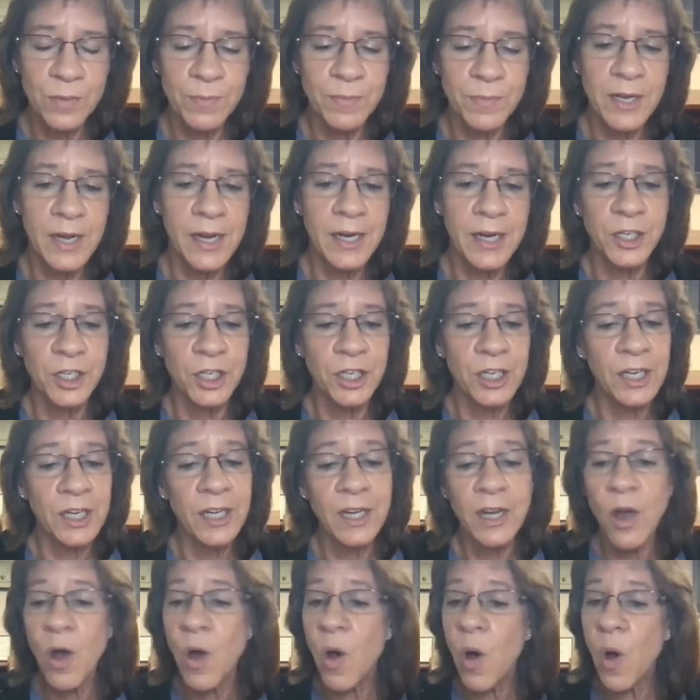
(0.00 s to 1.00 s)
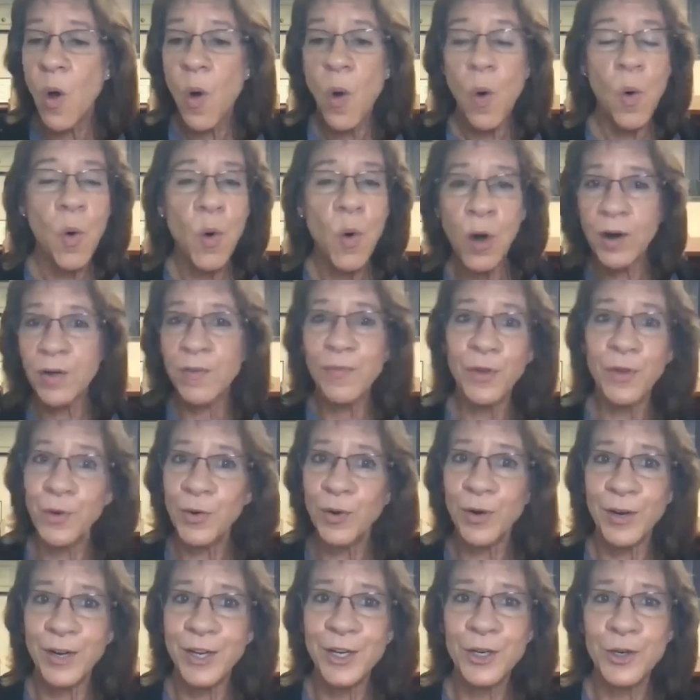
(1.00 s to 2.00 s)
some Tai Chi, or if
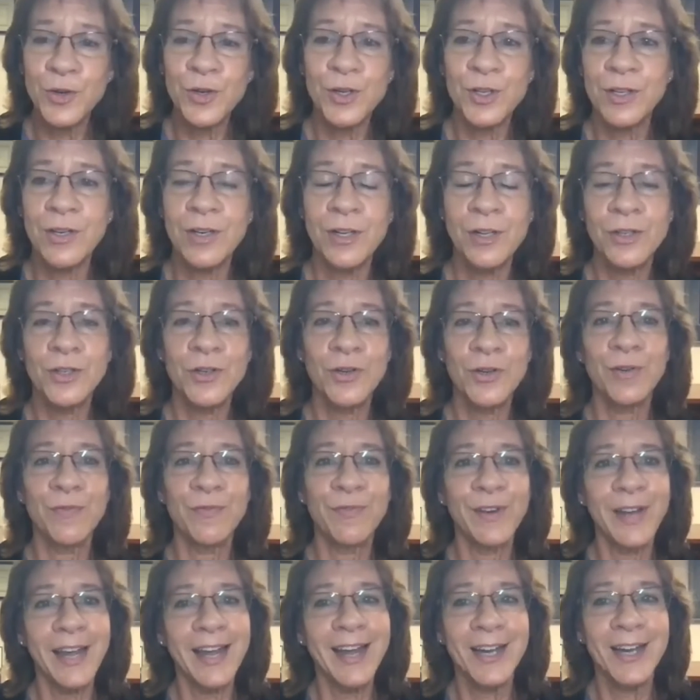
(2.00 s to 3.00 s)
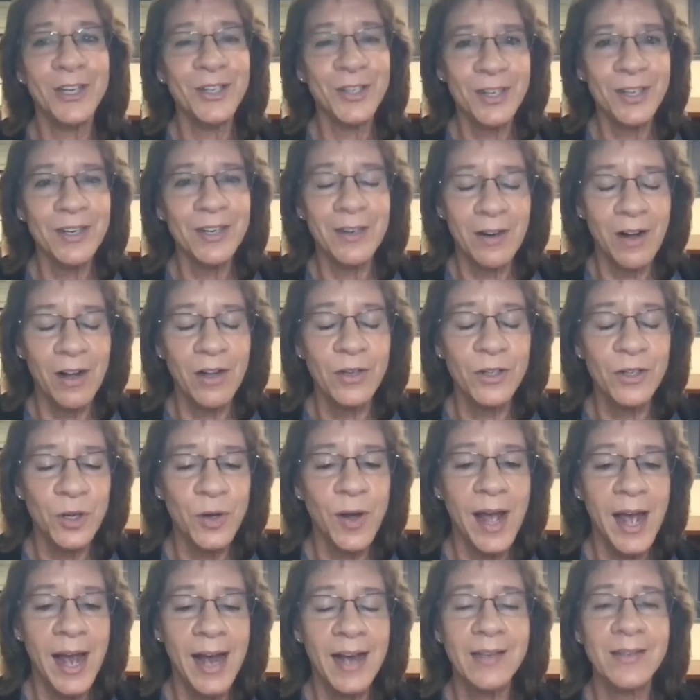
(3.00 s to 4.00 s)
you're interested in certification, it also
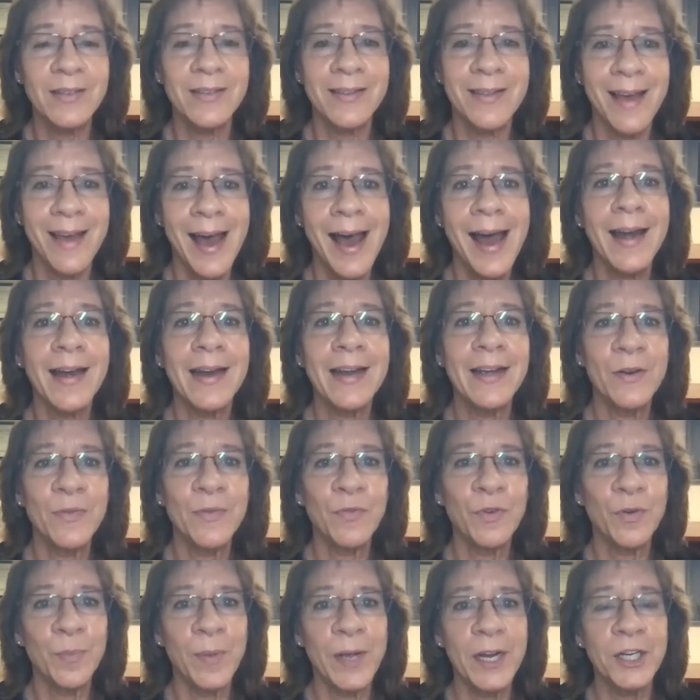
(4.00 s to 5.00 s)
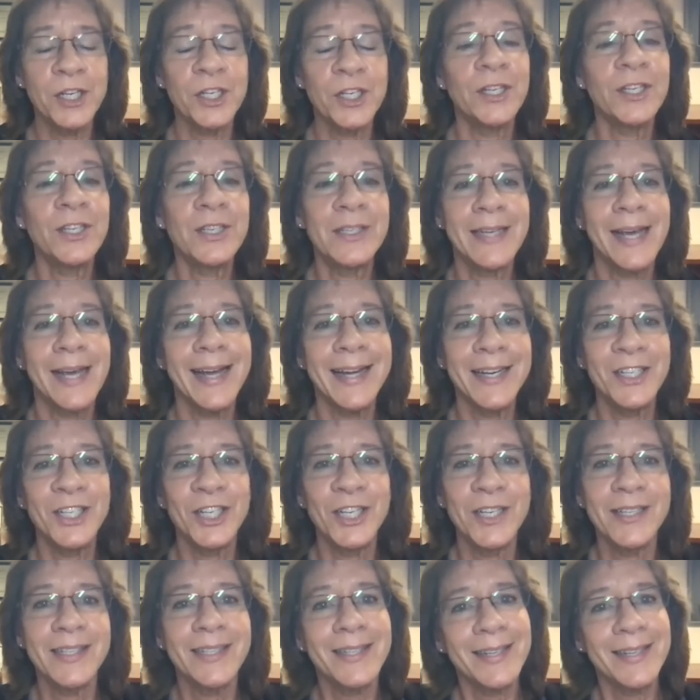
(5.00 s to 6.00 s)
has that information, Tai
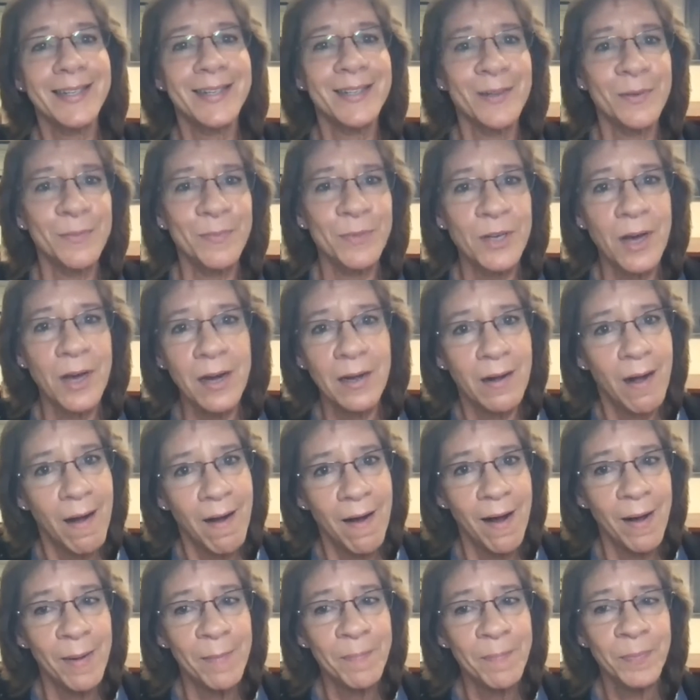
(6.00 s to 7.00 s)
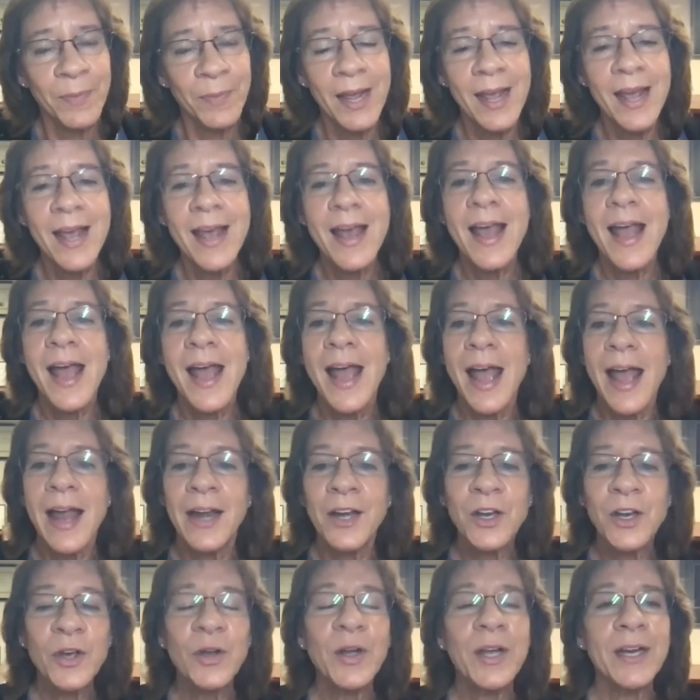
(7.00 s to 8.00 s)
Chi System dot com.
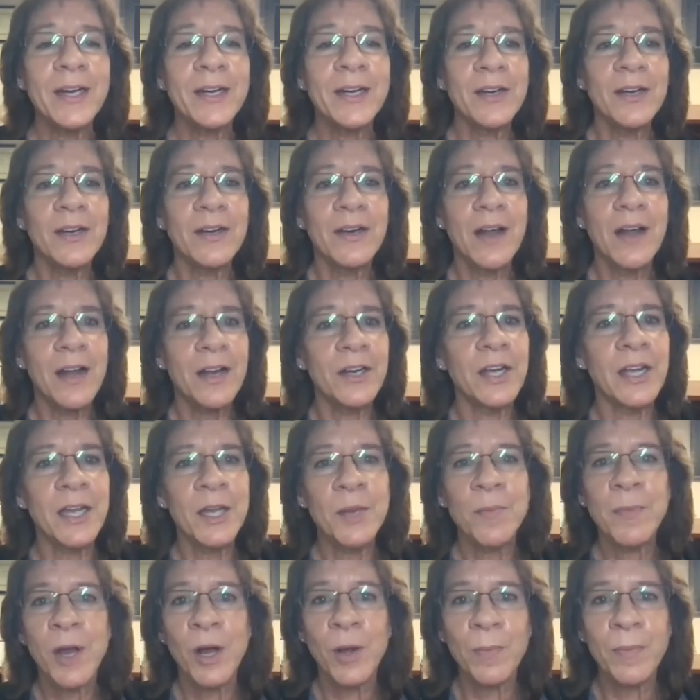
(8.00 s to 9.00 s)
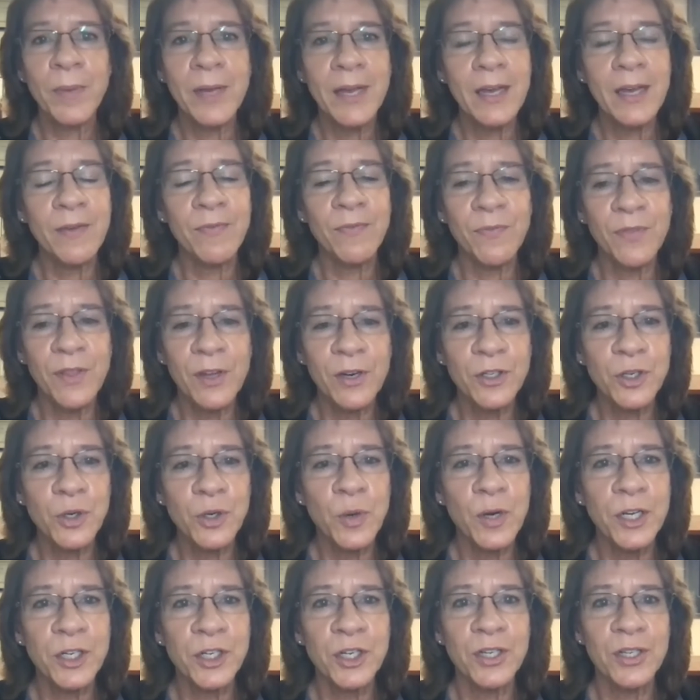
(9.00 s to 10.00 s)
And you can email me if there's
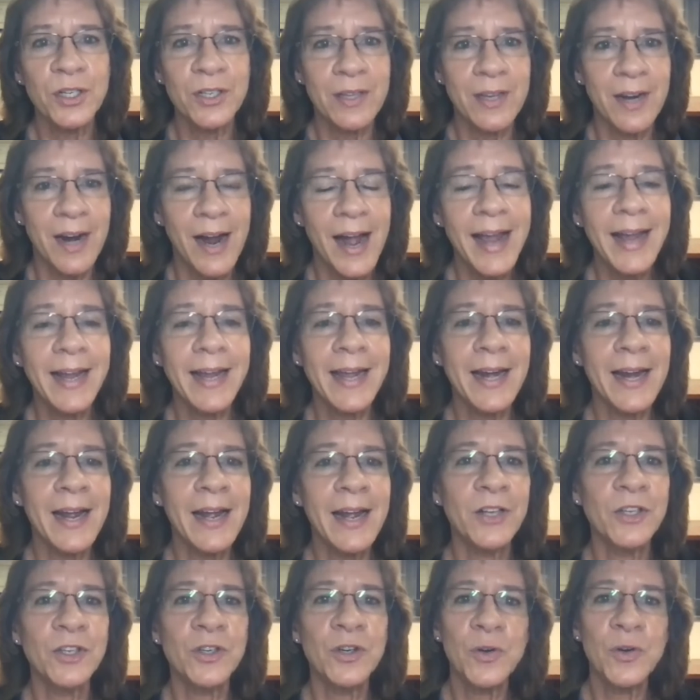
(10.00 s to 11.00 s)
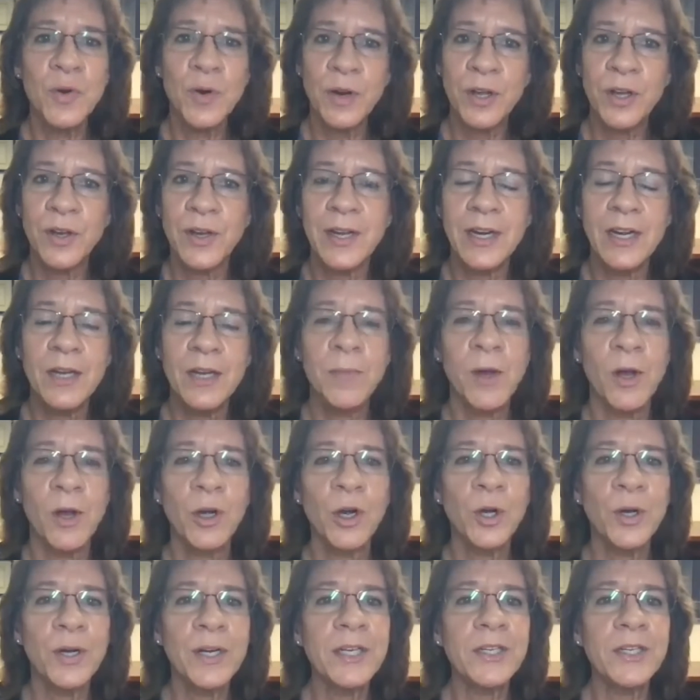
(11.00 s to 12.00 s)
questions that I can answer, or you can email
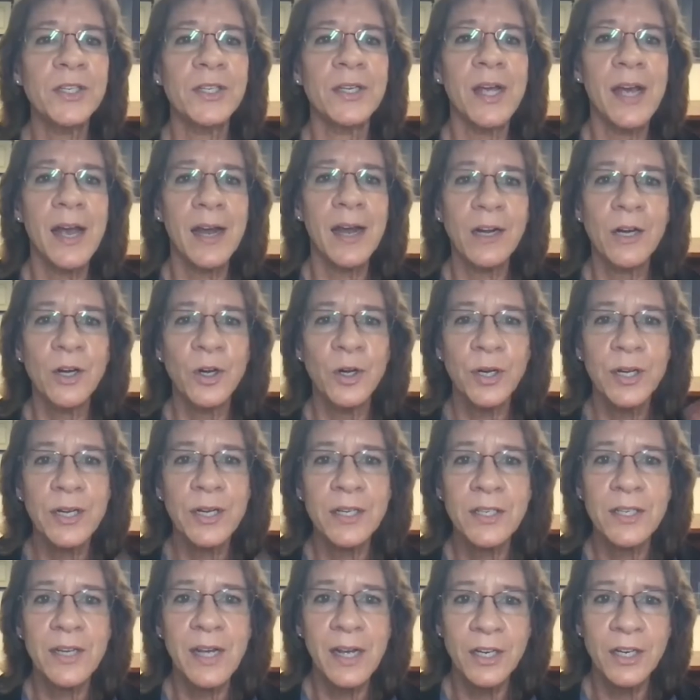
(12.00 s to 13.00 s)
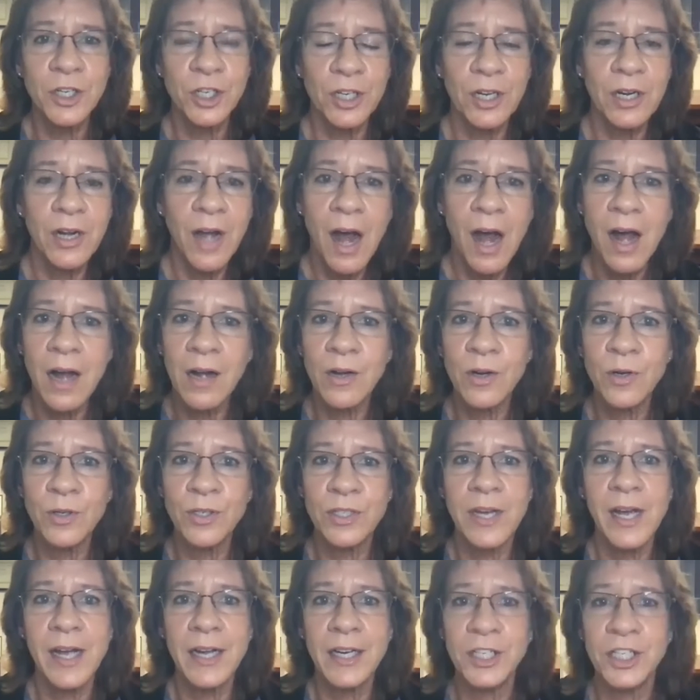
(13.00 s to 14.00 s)
Chris at Chris at Chicago
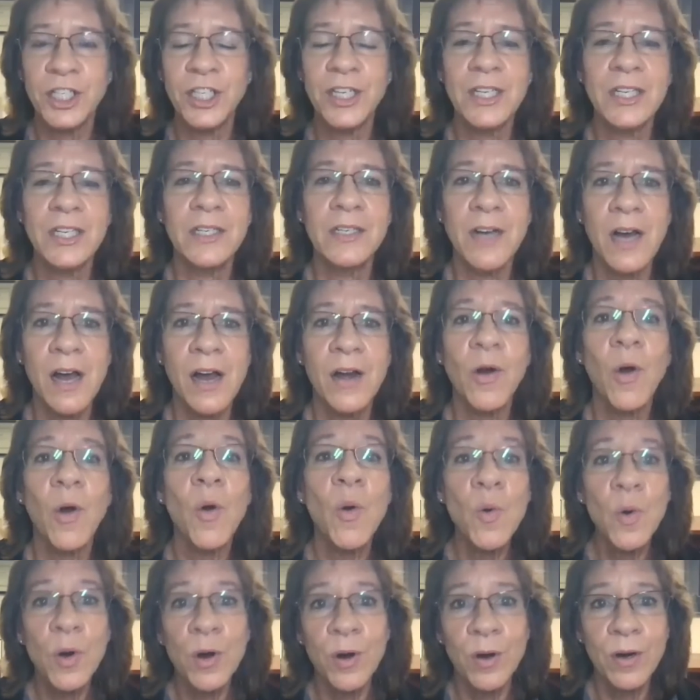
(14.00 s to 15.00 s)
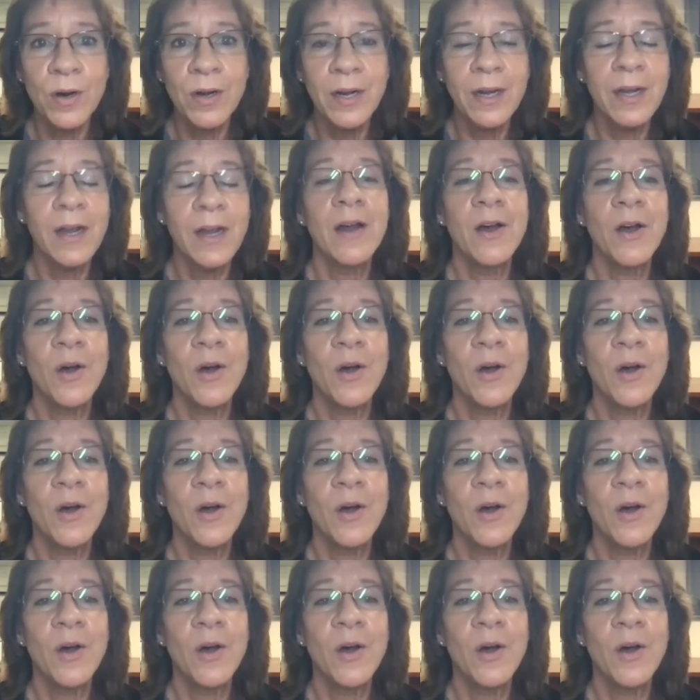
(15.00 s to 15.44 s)
Tai Chi dot org.